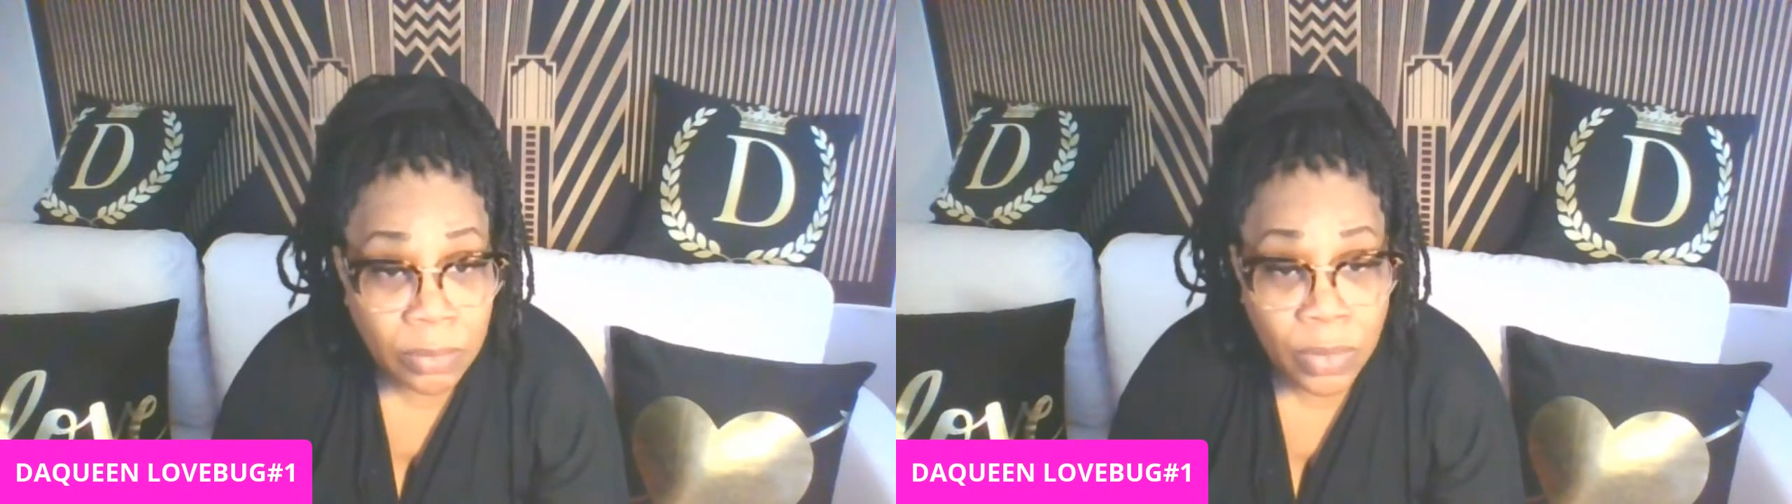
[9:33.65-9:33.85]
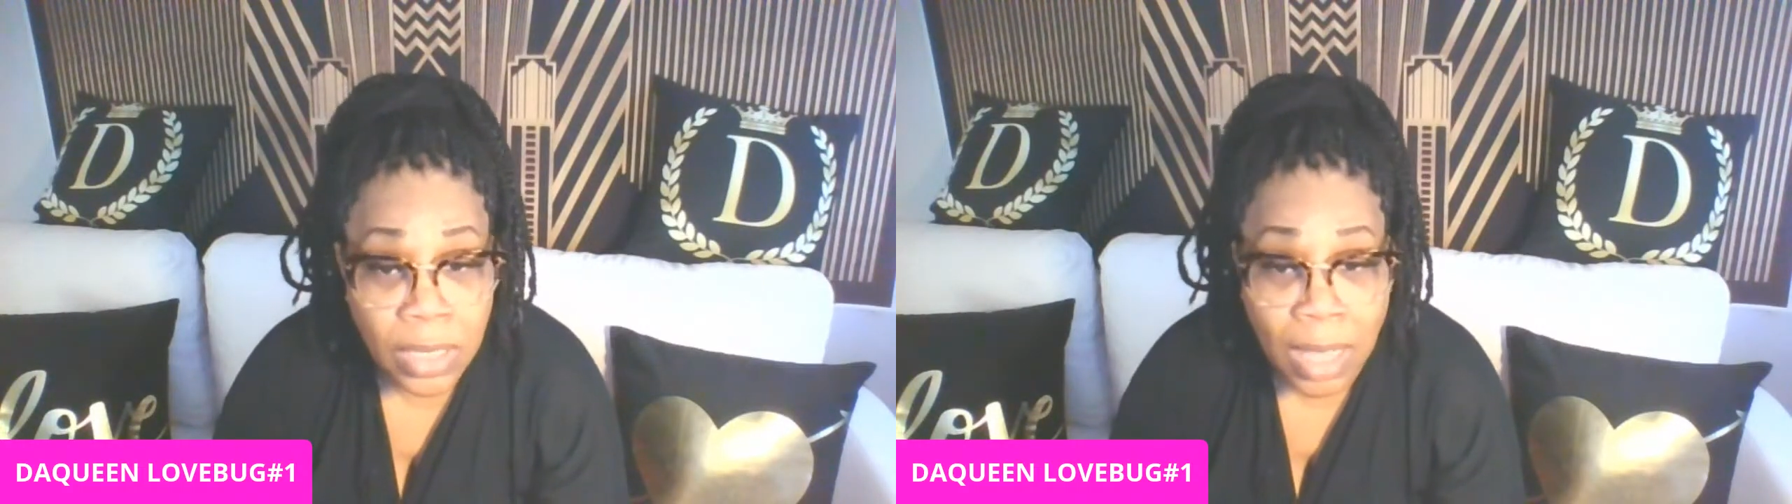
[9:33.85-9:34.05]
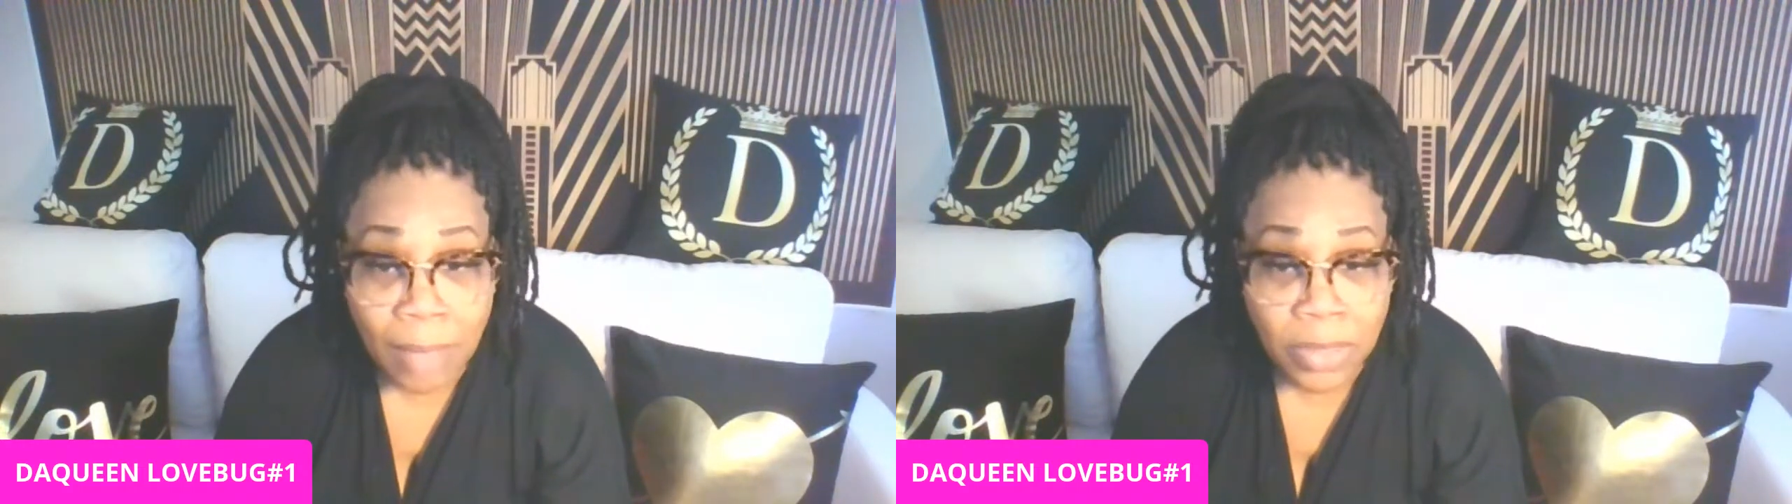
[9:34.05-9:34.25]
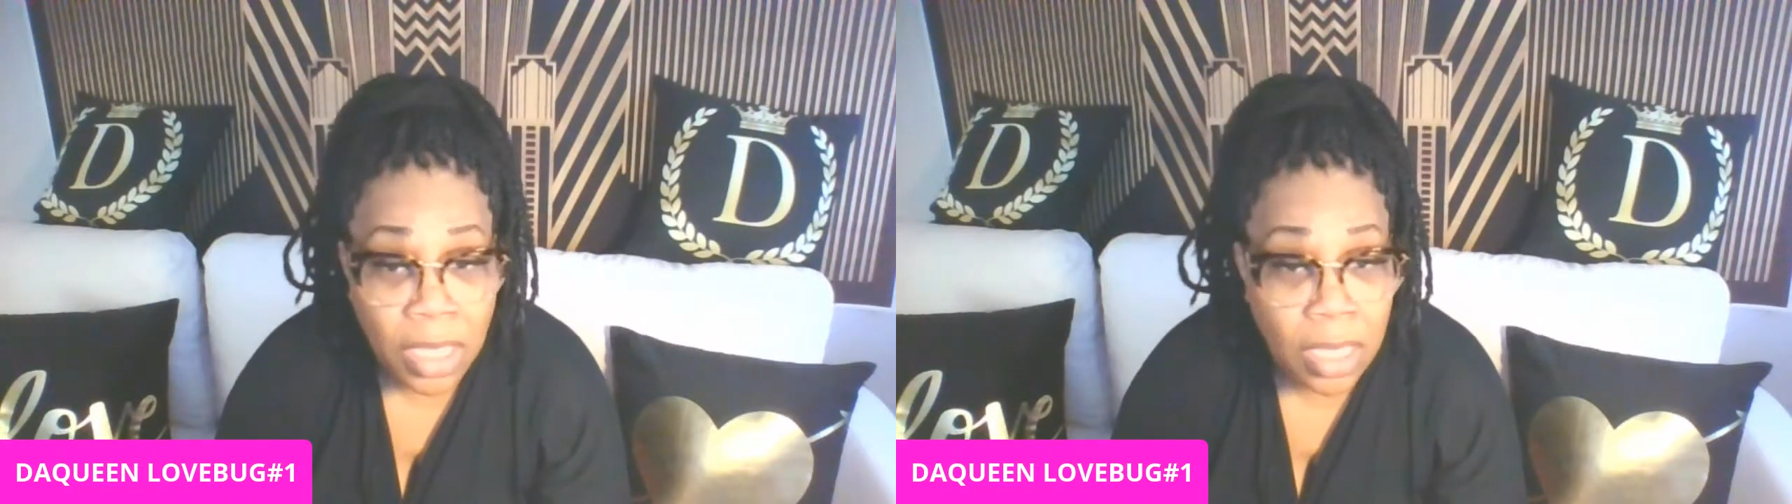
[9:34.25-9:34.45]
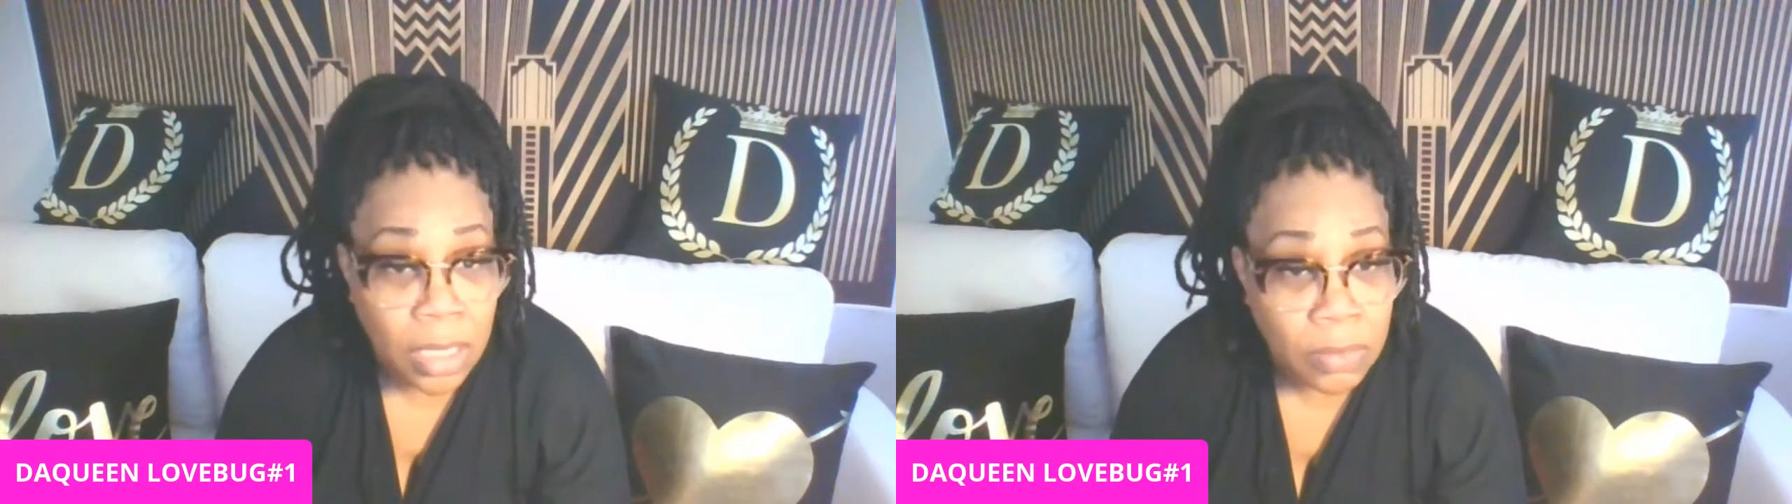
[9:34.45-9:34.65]
when I'm
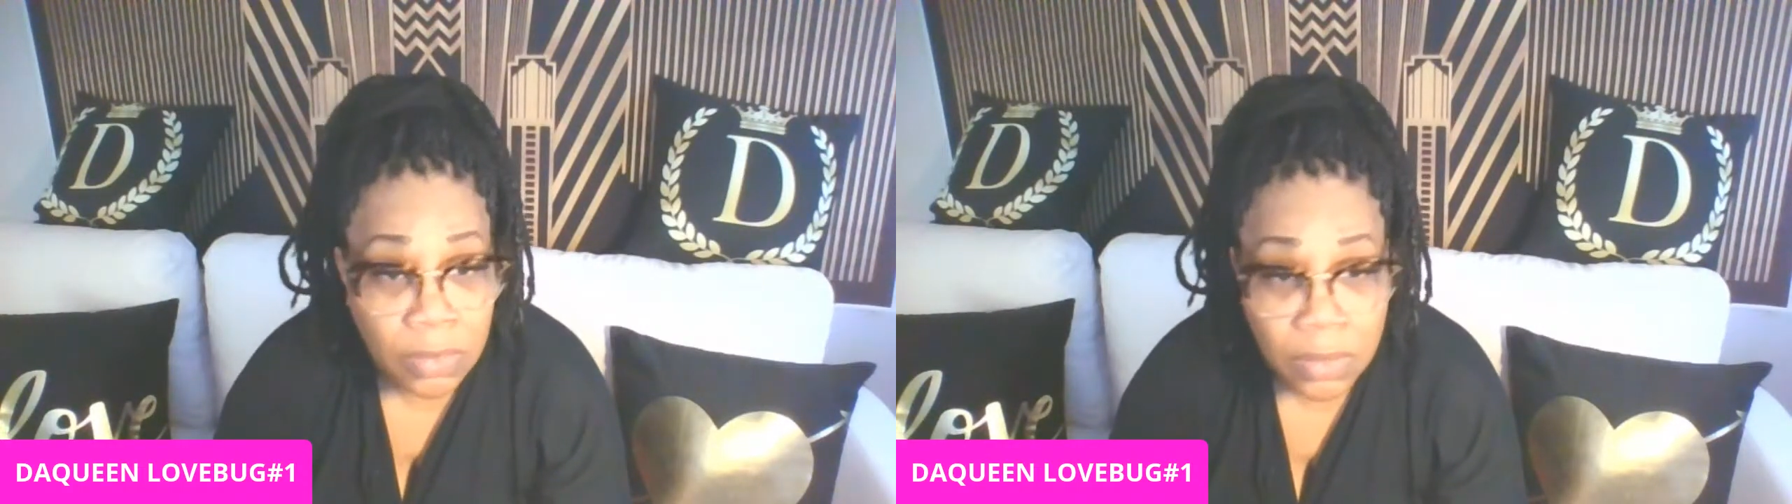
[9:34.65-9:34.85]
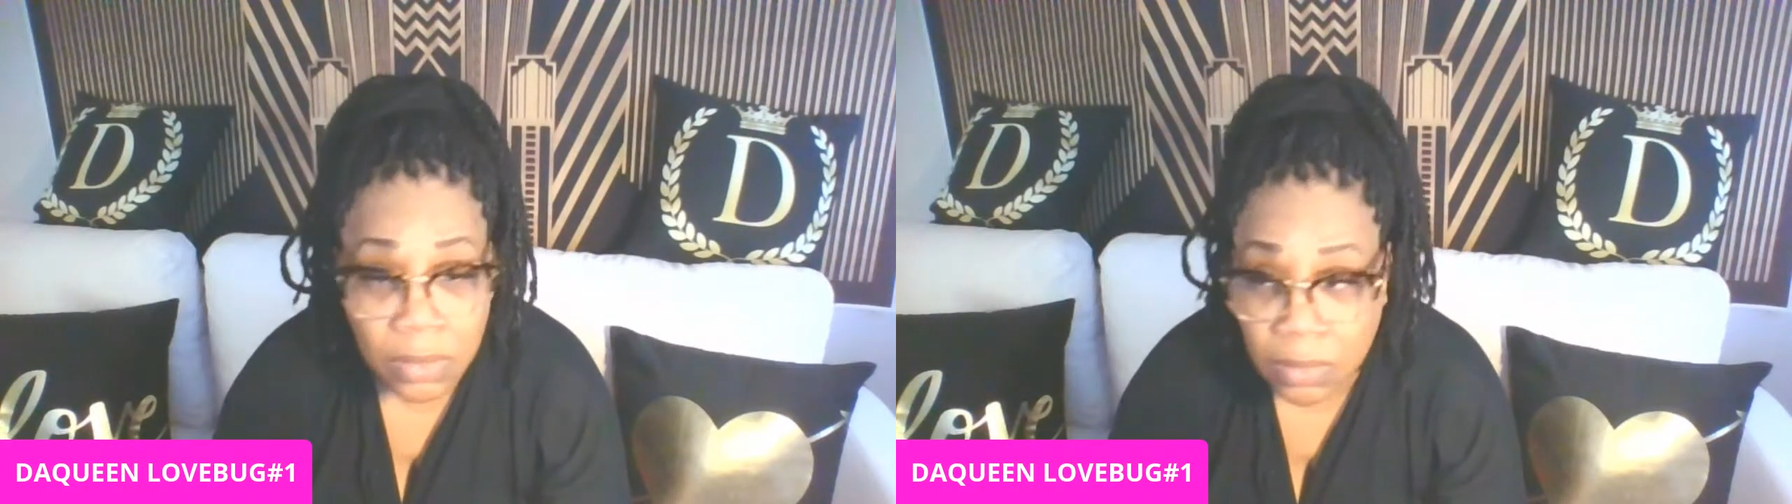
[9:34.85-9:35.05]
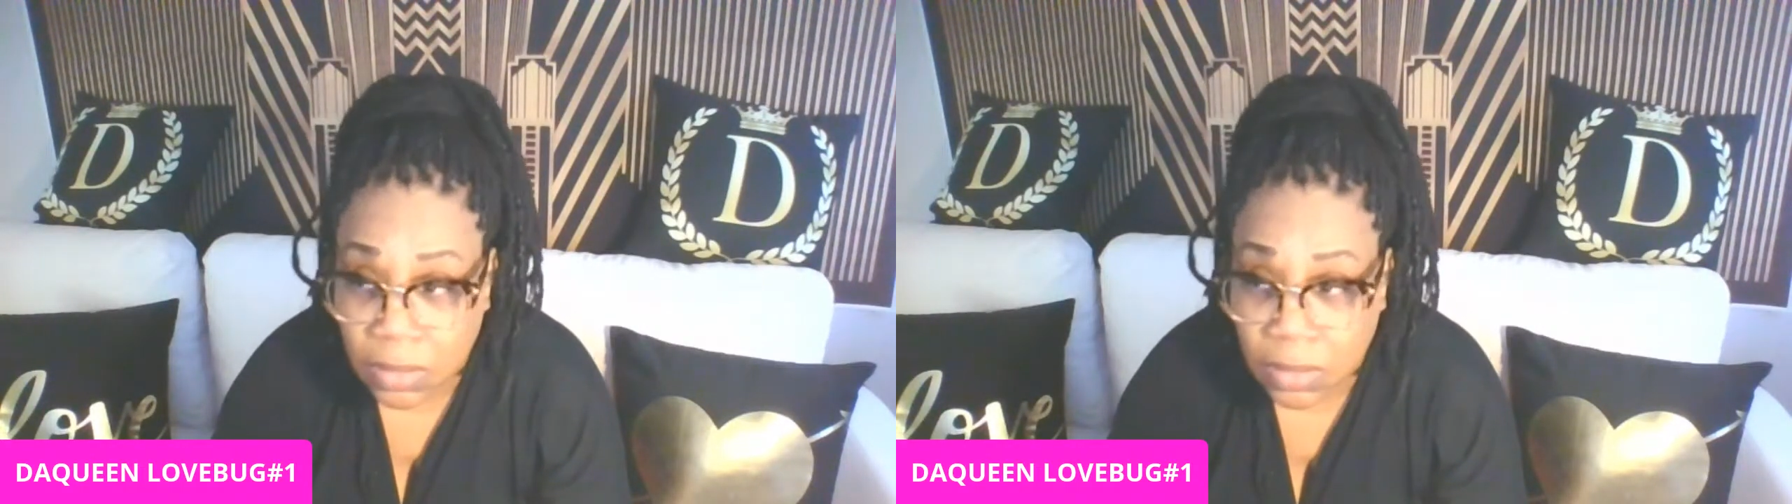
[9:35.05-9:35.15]
getting